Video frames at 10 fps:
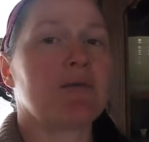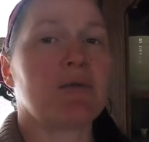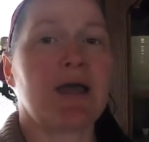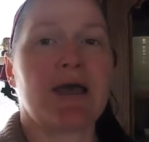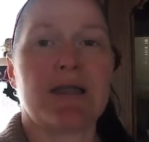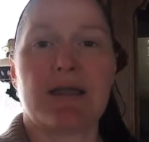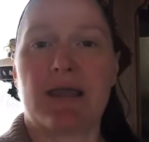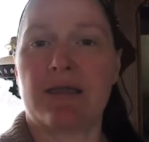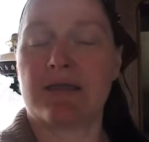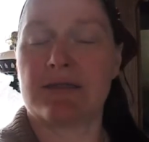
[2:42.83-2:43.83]
Ron
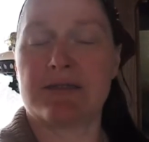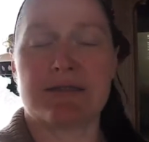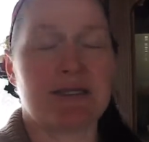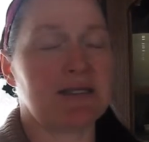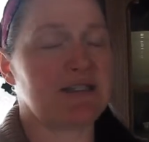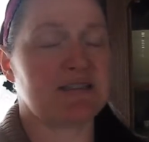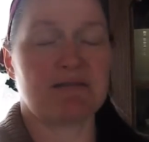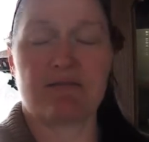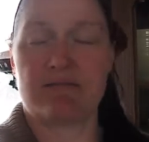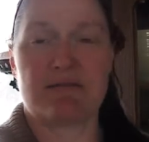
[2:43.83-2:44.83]
is
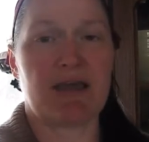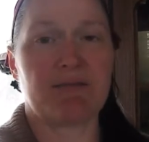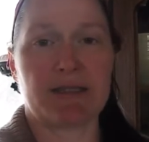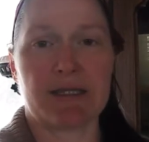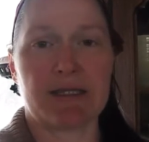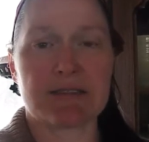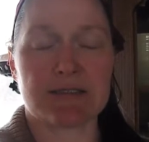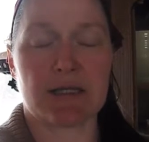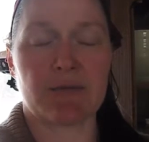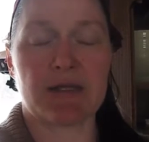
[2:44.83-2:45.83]
definitely against
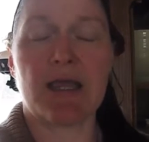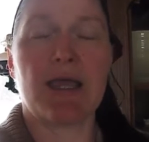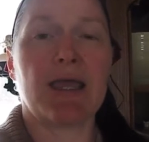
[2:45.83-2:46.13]
cinnamon.